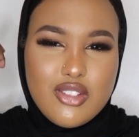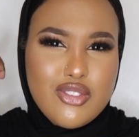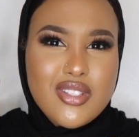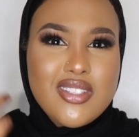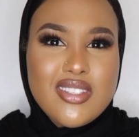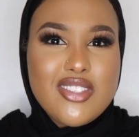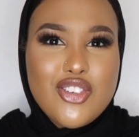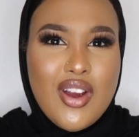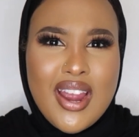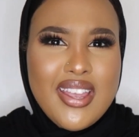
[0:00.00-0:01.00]
just
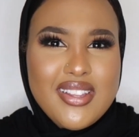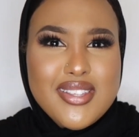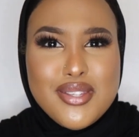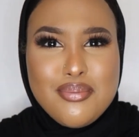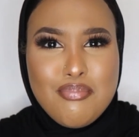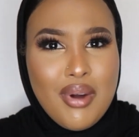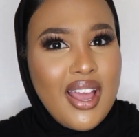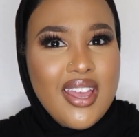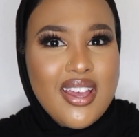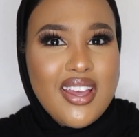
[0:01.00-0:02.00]
try
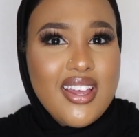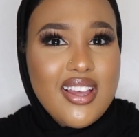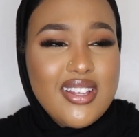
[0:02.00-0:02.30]
inspire